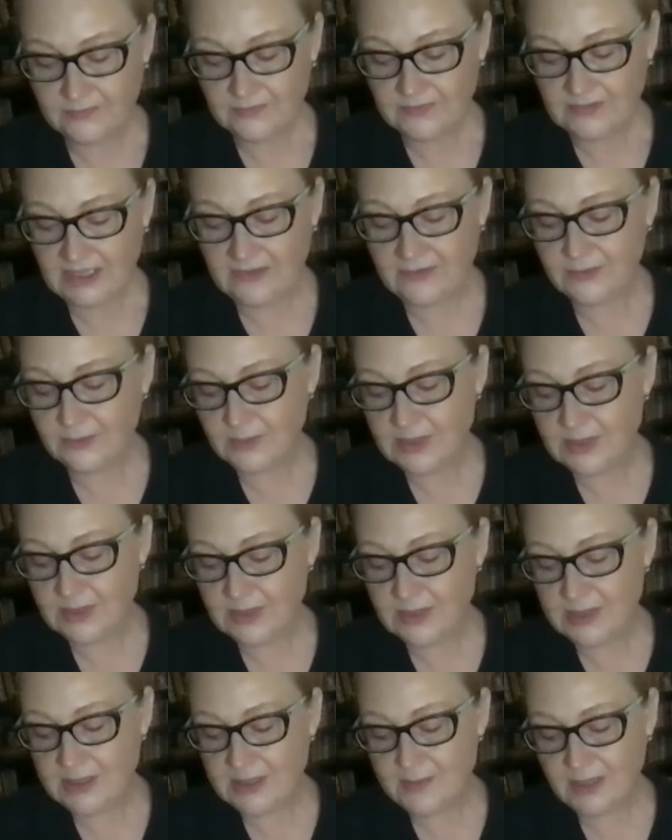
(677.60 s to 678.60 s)
In 3
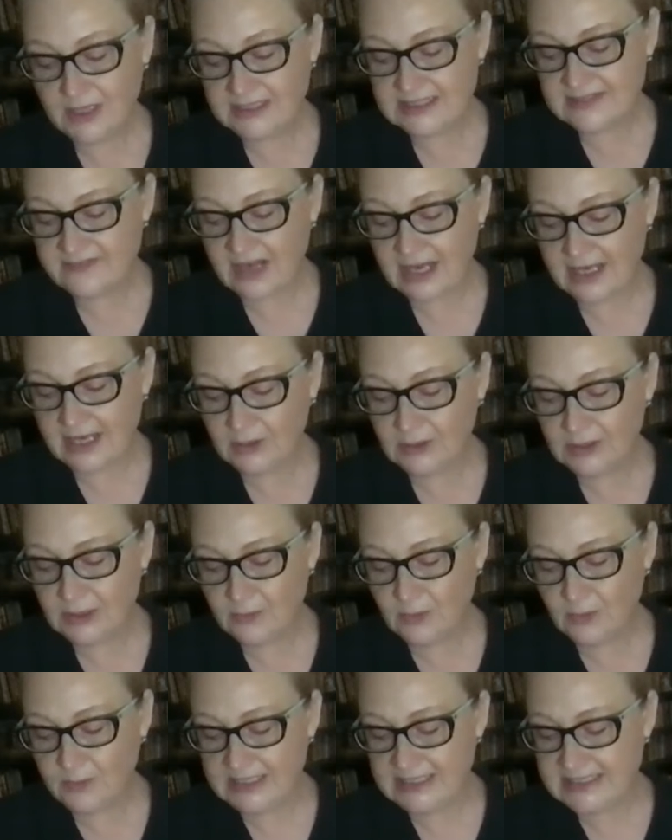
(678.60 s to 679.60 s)
months, Viola will
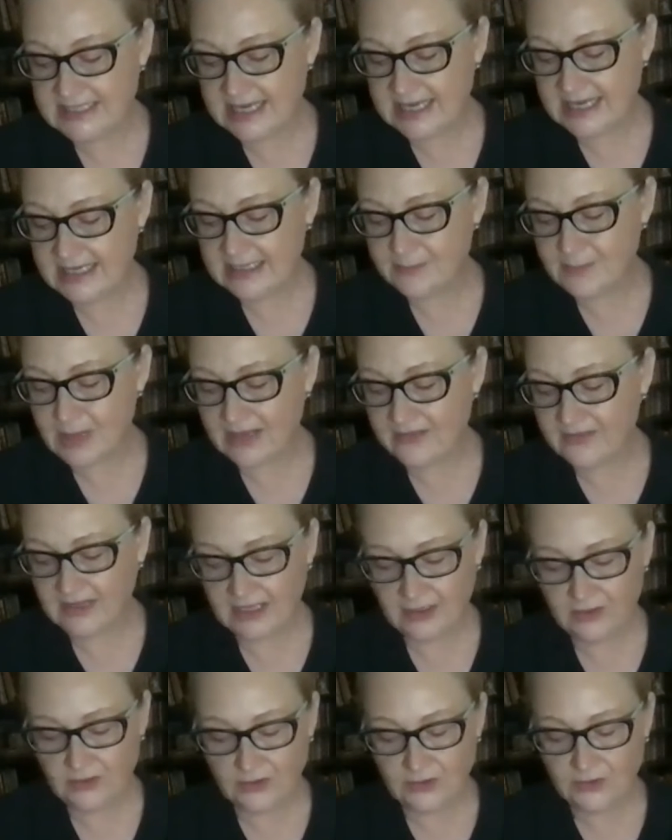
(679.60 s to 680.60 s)
be dead, and by
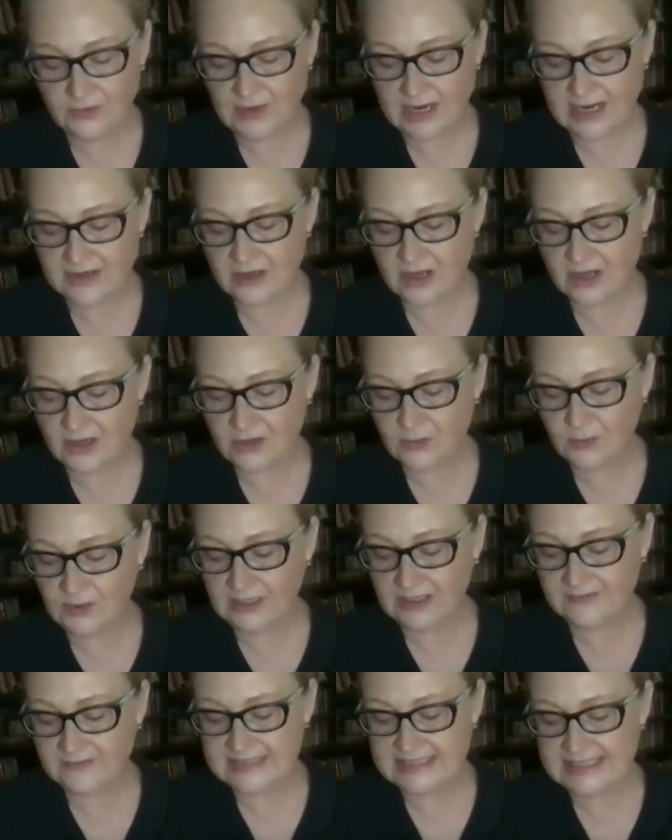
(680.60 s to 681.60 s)
then her granddaughter will
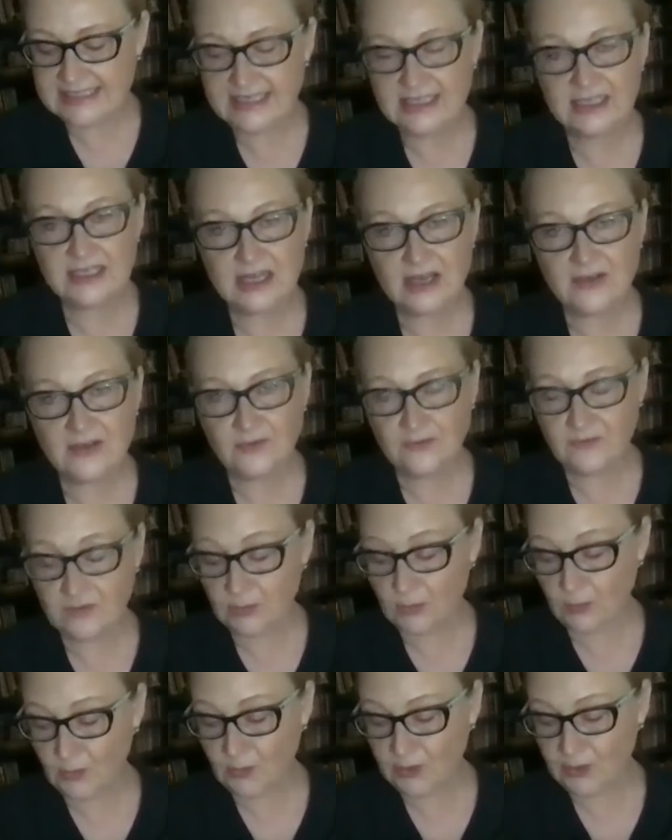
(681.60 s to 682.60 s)
have seen enough of
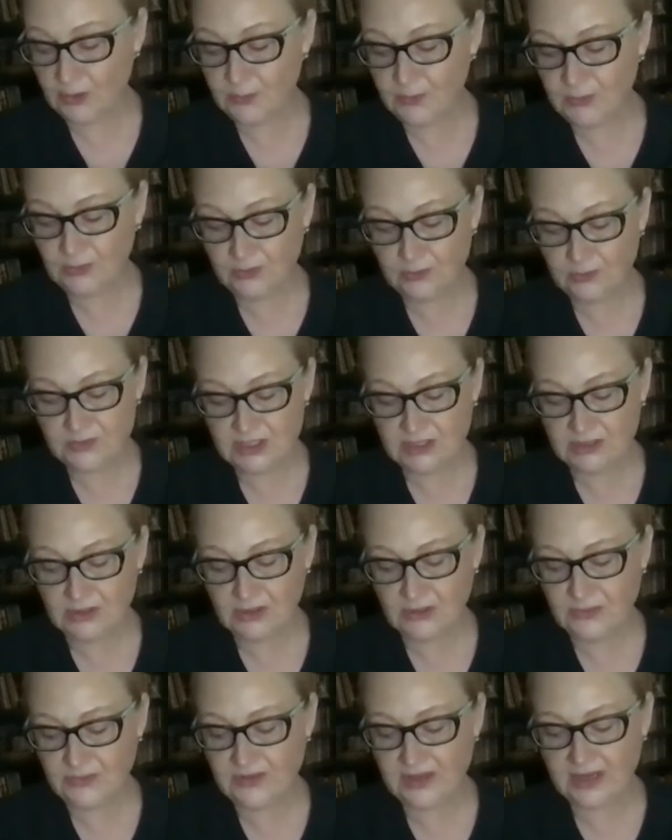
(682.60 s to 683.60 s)
an oil boom to
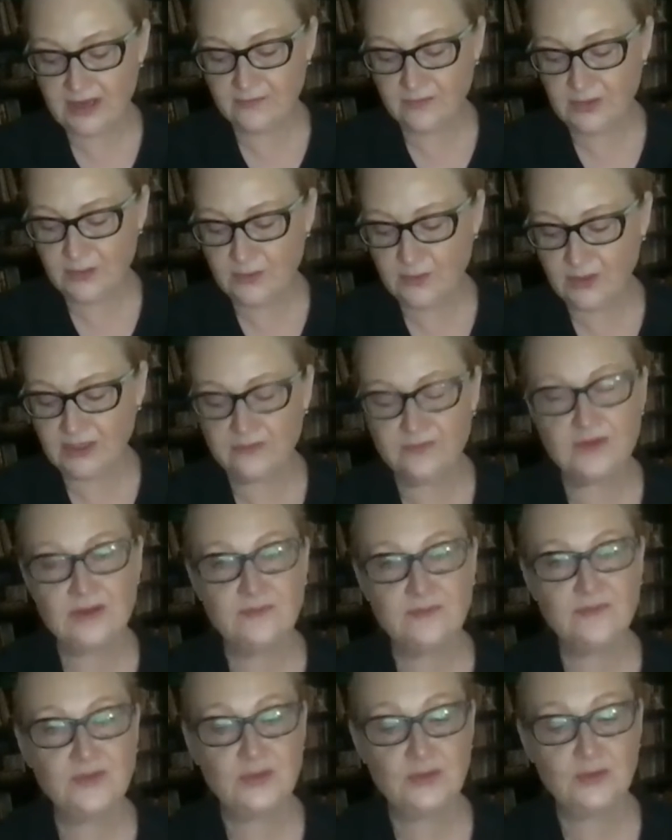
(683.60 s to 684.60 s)
loathe every one of
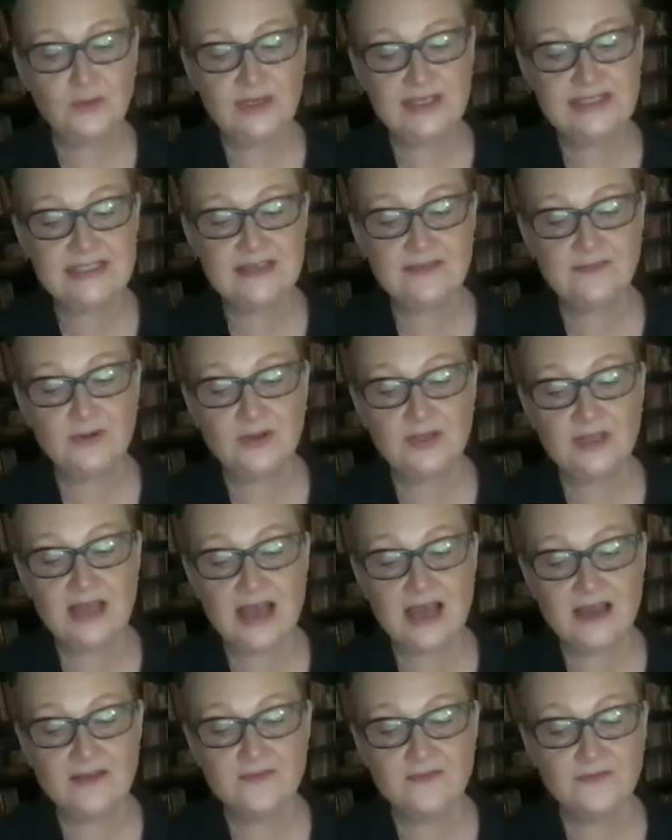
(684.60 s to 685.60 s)
them for the rest of her
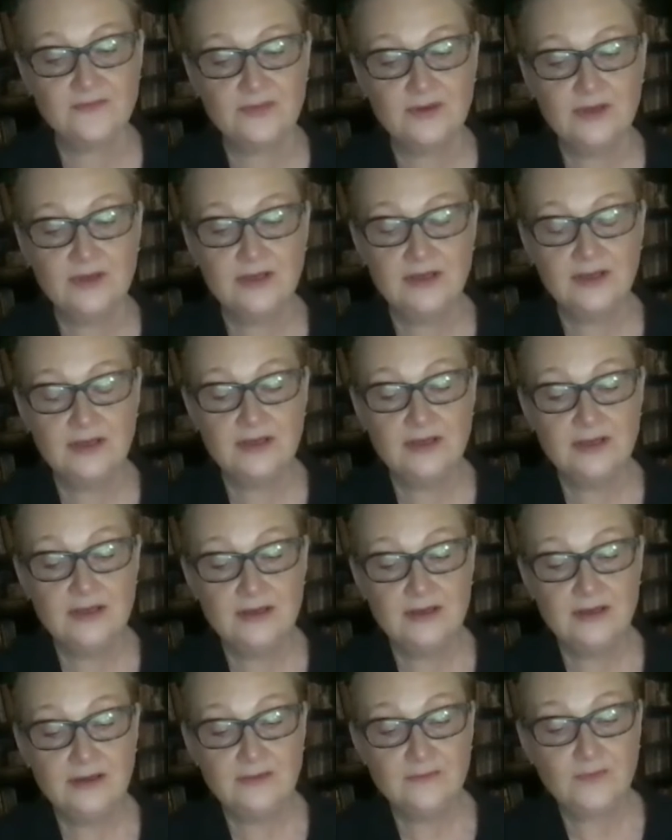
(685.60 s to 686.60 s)
life.
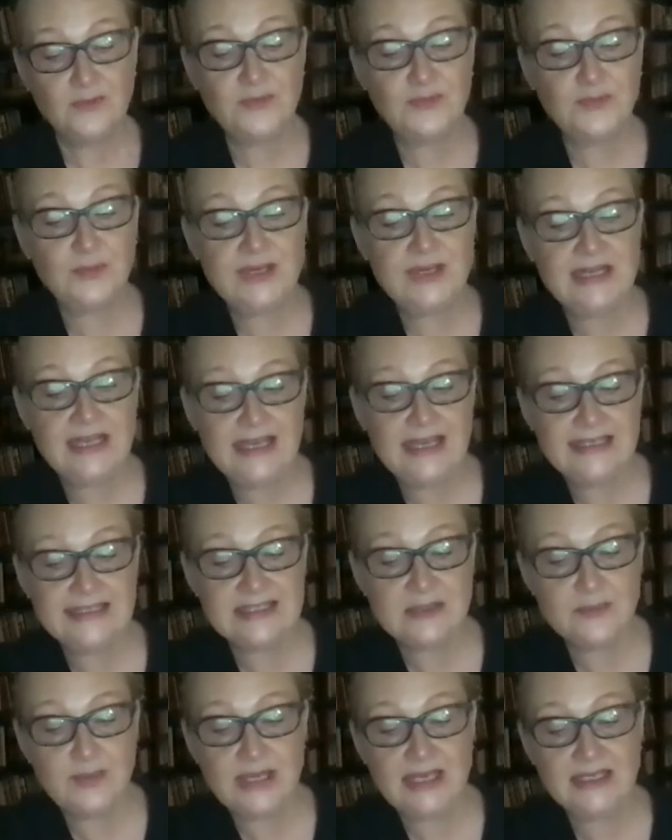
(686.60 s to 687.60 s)
For 3 days, the
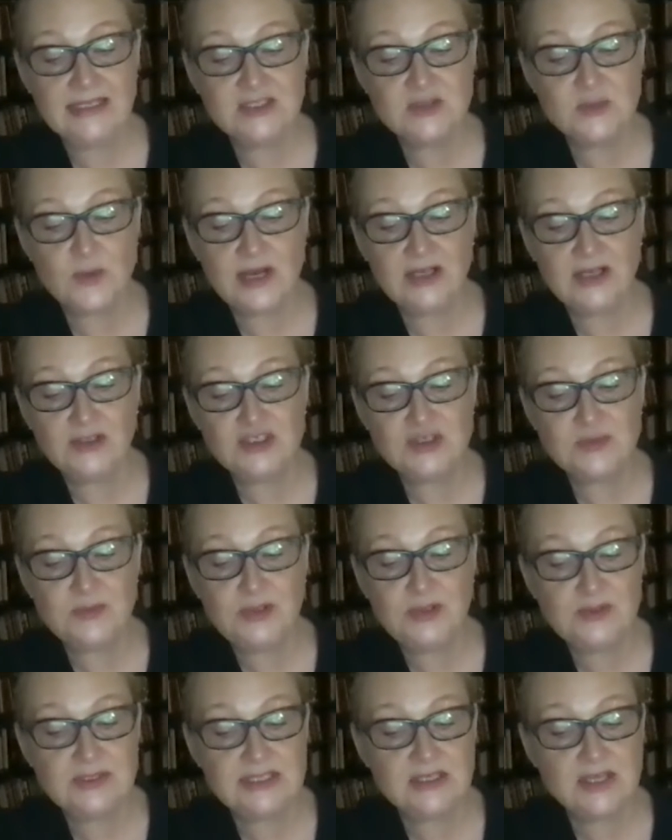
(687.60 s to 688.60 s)
Penn's well
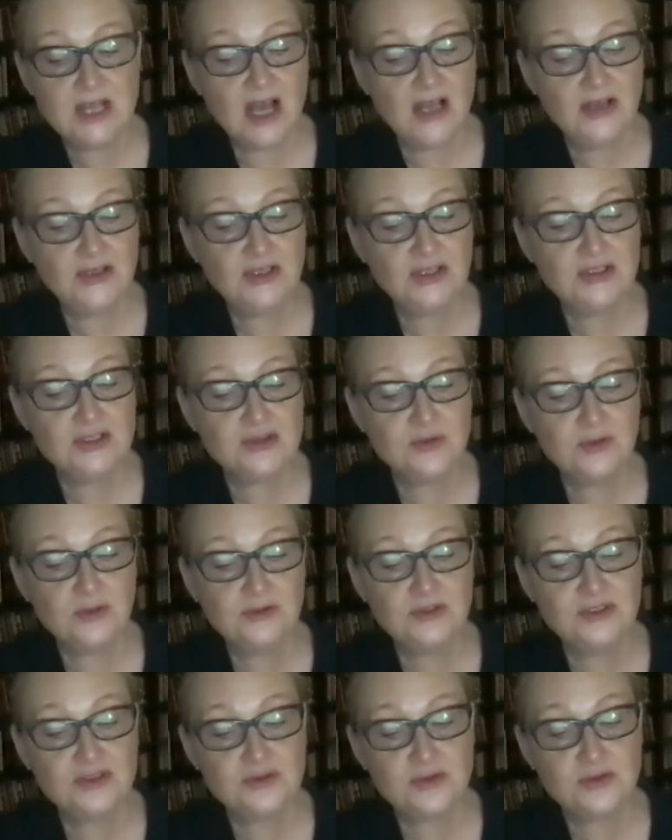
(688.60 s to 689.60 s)
spews an
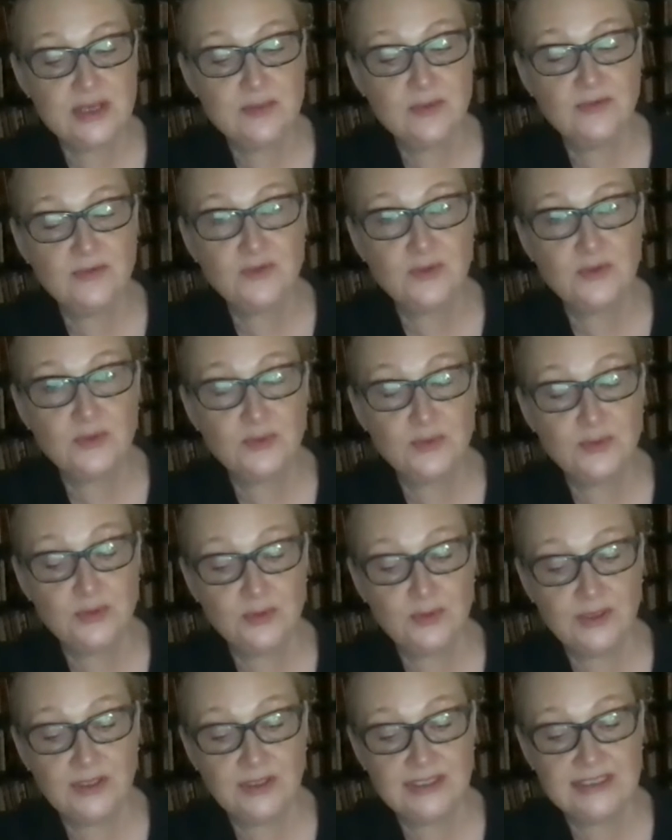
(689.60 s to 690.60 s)
uncontrolled stream of crude
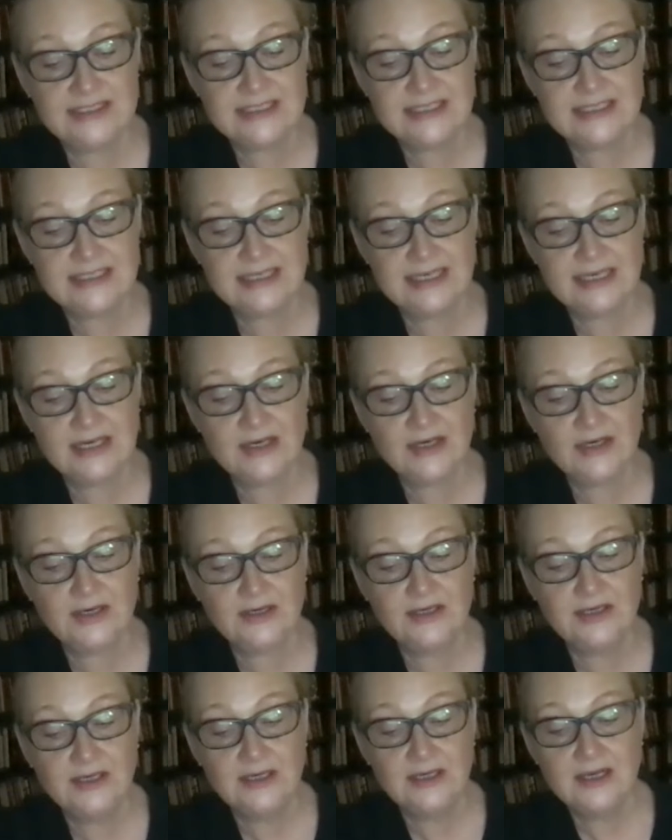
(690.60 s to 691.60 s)
oil into the air.